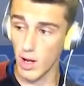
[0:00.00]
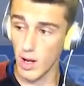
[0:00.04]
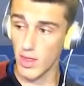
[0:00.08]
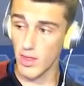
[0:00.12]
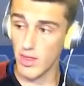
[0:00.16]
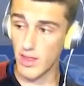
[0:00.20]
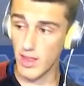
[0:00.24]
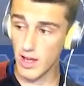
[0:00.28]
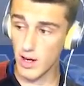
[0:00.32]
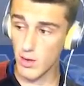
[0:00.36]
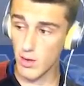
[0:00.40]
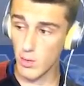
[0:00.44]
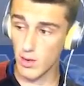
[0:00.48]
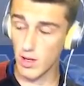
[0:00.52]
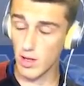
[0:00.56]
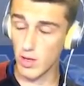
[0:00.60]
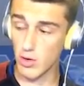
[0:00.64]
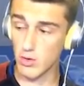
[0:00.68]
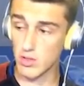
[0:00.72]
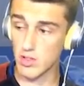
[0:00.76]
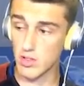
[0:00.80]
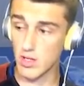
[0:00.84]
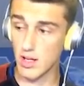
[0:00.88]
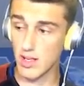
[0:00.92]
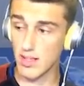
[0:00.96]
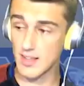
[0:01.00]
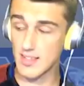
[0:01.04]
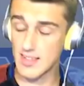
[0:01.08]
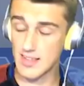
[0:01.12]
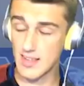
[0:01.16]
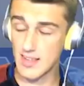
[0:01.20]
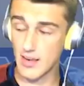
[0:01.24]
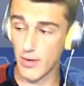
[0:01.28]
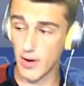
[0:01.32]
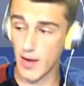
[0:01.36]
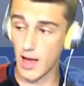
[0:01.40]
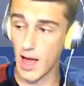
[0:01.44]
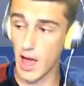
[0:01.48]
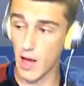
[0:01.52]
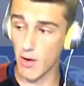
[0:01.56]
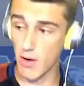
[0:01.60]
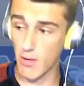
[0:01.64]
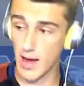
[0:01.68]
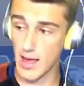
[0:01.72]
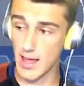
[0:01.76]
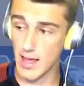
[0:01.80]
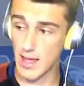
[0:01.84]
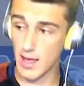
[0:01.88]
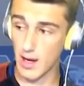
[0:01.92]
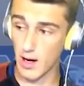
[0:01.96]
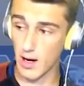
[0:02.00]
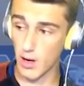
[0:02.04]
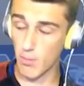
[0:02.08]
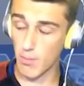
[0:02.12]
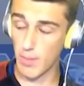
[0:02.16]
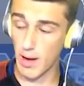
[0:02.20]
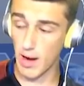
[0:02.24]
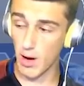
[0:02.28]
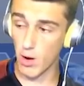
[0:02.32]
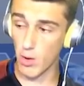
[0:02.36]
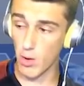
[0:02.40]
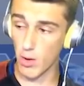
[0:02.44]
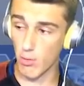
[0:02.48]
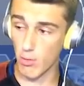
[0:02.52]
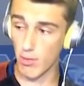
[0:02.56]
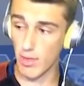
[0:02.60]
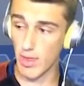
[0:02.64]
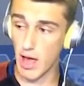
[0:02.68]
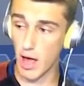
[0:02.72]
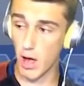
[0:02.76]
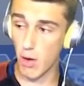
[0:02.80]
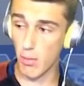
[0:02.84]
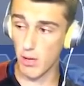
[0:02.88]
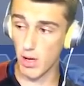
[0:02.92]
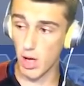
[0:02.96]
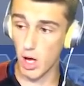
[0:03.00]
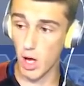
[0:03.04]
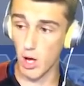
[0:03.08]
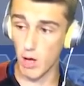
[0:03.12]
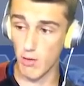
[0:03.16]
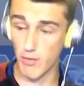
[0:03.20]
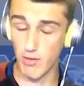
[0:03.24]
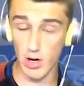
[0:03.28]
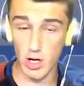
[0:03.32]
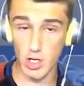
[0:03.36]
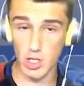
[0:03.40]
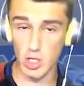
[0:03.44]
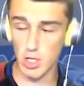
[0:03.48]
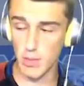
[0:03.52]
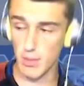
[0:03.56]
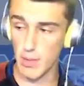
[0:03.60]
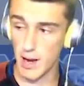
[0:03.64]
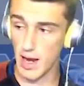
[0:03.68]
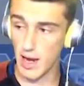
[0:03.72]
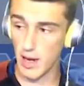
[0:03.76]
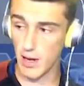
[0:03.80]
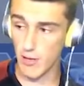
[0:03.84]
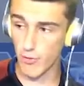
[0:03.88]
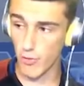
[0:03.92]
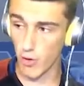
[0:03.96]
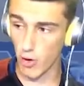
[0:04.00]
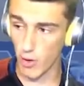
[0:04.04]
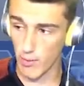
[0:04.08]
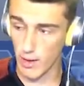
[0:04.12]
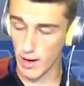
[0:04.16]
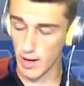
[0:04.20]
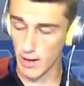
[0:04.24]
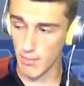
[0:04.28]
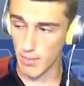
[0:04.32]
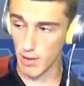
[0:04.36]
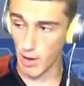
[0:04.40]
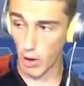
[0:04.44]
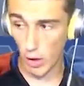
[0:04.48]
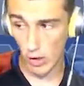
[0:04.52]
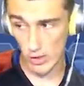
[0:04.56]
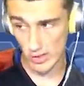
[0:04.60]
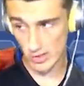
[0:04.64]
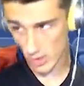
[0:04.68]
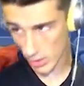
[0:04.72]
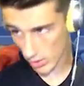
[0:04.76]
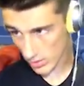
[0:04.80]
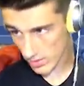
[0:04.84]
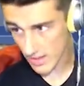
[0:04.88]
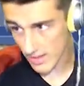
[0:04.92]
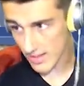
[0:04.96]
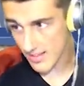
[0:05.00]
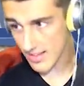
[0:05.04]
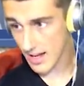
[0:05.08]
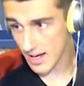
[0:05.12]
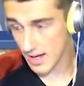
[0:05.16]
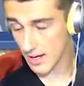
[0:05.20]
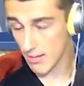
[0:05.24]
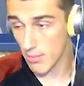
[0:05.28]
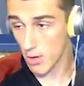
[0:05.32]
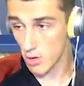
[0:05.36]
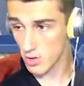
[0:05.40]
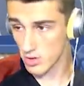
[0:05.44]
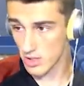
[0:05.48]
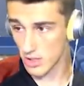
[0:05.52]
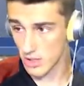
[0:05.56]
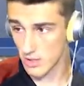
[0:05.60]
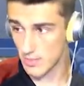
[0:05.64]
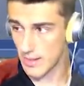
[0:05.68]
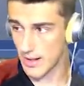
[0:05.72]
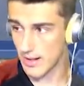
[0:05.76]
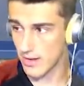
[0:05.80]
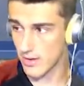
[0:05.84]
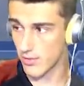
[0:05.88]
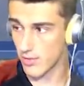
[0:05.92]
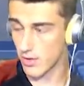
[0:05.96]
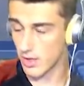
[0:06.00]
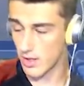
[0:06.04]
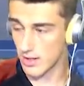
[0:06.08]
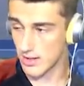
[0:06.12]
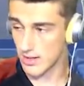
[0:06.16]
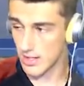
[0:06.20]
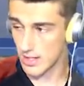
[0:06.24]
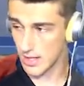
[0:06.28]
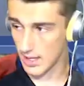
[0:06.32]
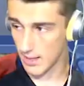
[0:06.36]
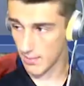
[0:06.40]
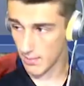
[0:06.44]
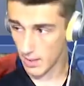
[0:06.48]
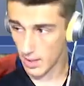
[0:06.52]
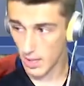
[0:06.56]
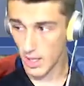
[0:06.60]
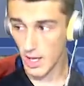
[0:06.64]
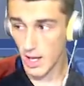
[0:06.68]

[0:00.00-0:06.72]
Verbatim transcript: Then we used Serie A right here by going with Albiol, very cheap 84 rated, but also is the second most expensive in the team.